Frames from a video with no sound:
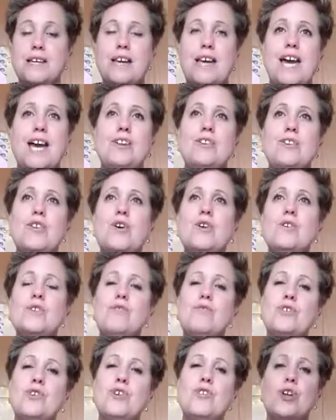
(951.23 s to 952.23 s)
And those
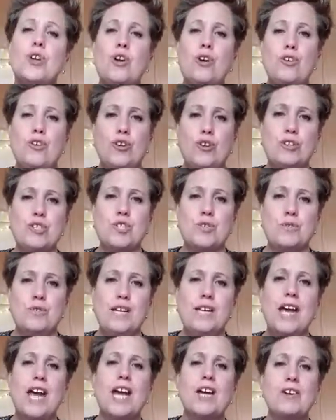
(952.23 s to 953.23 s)
of you that are
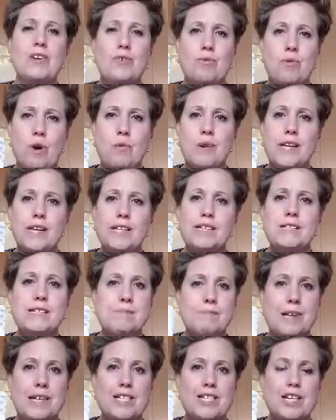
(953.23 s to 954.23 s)
nurturing and growing this
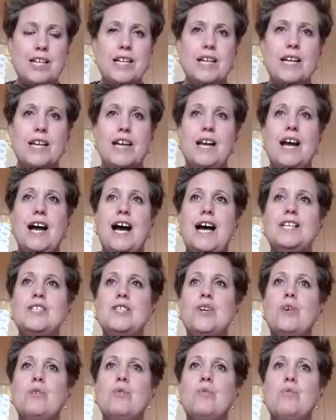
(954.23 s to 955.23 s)
magic, I
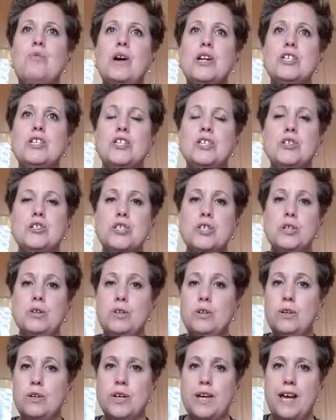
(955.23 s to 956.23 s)
don't want you to
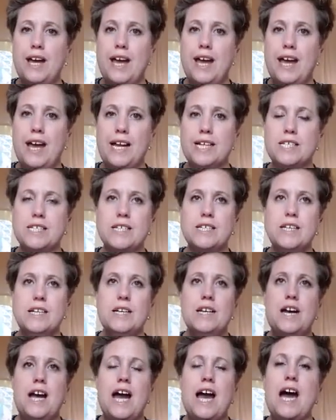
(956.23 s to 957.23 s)
look at
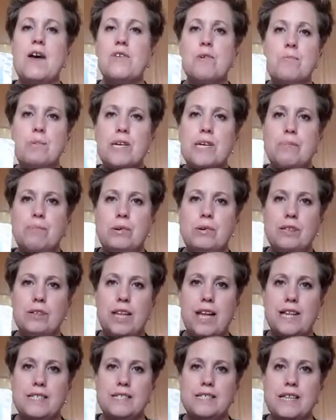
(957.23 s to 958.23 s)
other people
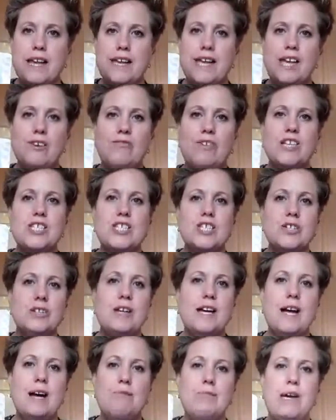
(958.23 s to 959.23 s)
and say, if I
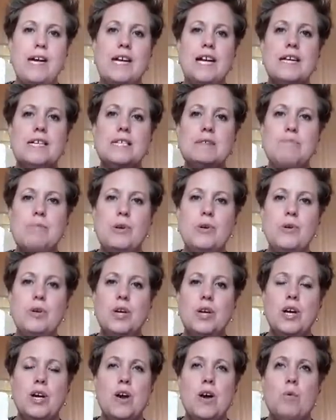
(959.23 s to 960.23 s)
stood up and I
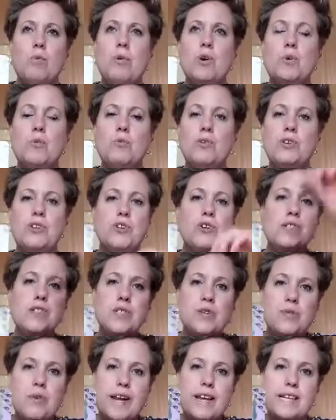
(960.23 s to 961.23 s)
spoke, what would this
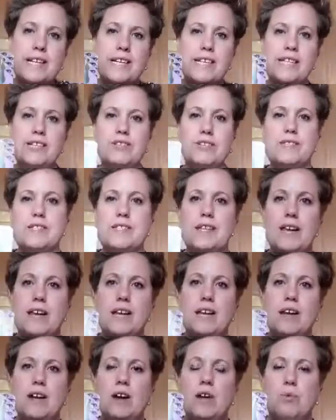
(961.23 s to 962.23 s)
great leader
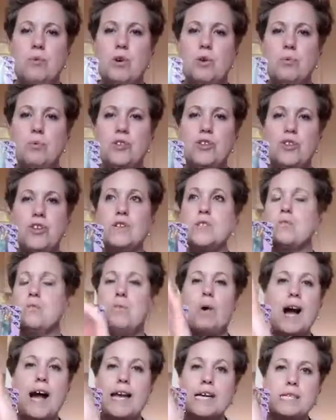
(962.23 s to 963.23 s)
say? What would this
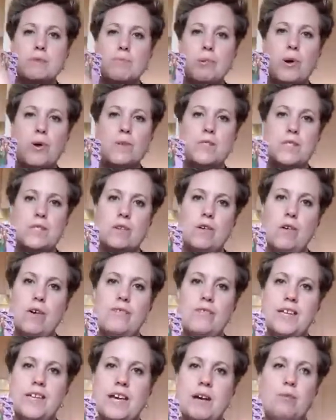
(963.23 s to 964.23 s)
wise person
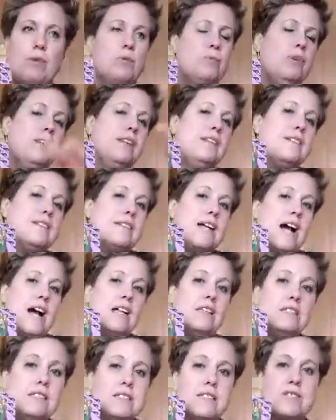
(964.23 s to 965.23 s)
over here, what would this
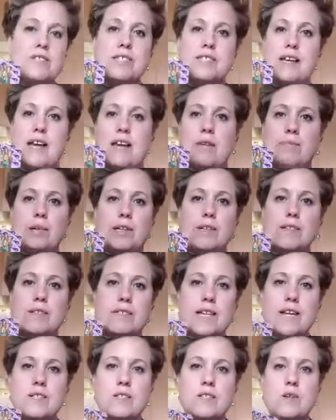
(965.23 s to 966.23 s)
elder say? Because
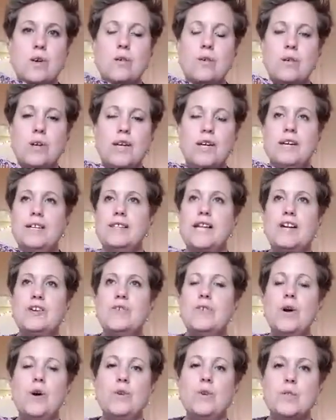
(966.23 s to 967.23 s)
they
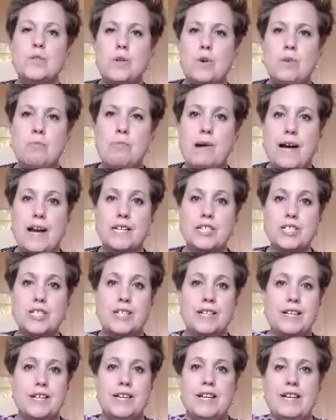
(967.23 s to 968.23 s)
know so much.
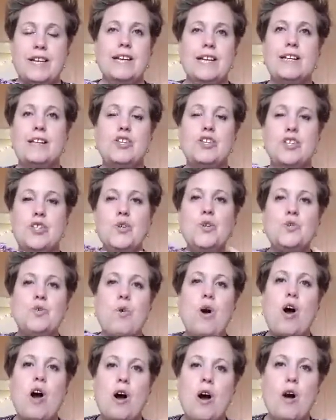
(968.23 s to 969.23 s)

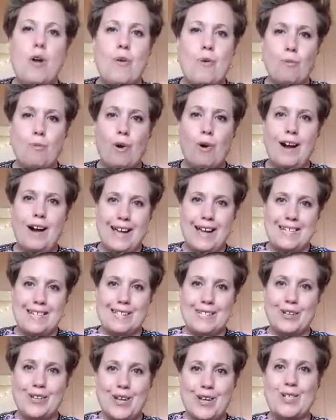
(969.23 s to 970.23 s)
You are
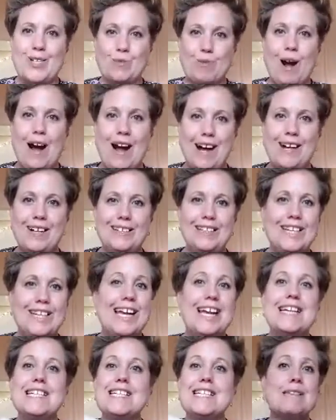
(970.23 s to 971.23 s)
wise as well.
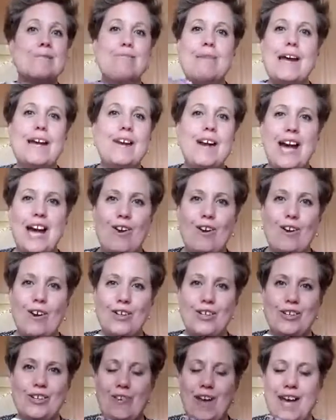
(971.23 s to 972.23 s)
It doesn't matter how
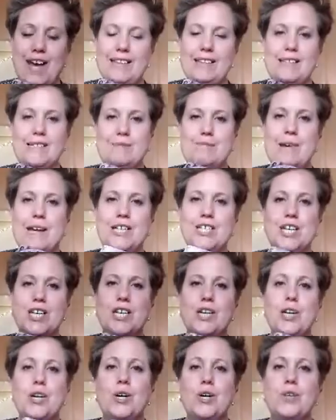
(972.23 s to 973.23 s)
long you've had this
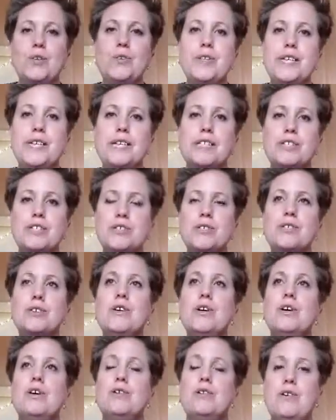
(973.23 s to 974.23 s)
magic. You need
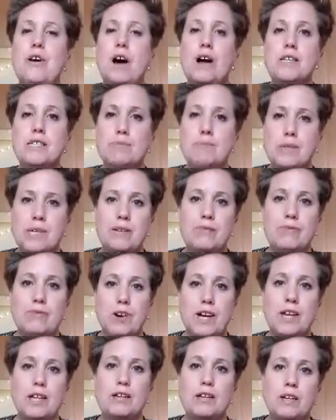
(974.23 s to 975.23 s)
to not be
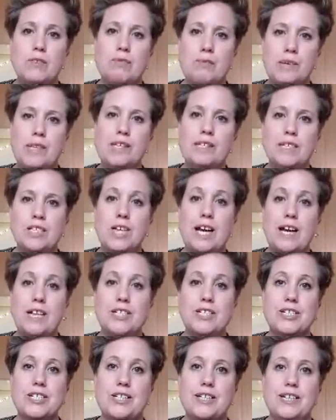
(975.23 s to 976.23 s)
afraid of being
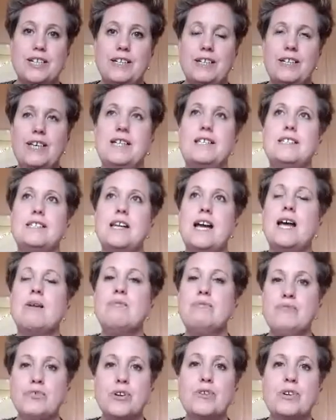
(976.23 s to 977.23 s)
judged.
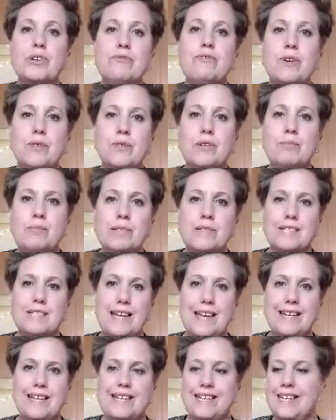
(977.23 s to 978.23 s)
I'm very vulnerable
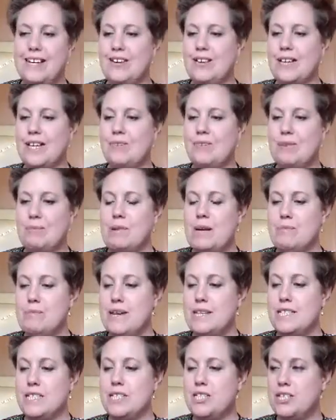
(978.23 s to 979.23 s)
standing here giving my
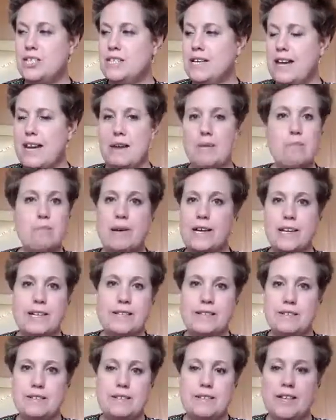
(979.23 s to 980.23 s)
message today, but
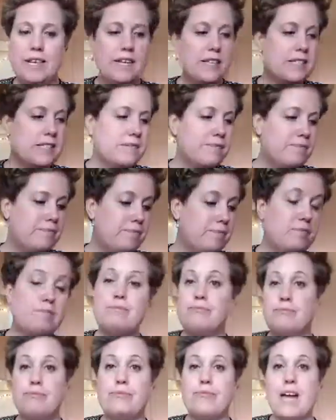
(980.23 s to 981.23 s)

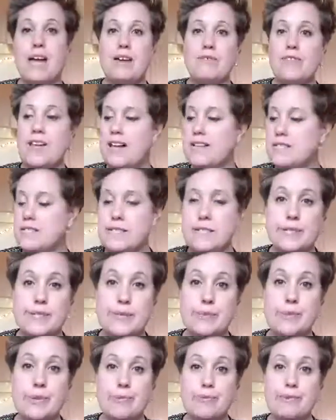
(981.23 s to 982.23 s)
I have the
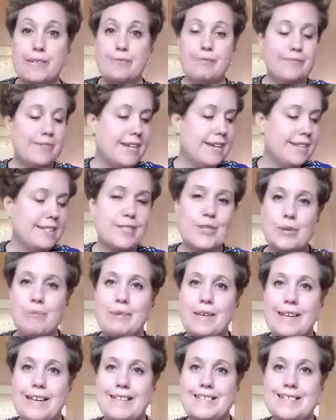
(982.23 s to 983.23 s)
ancestors with me, and so
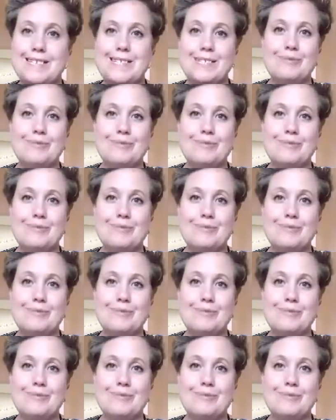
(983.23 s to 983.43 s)
be it.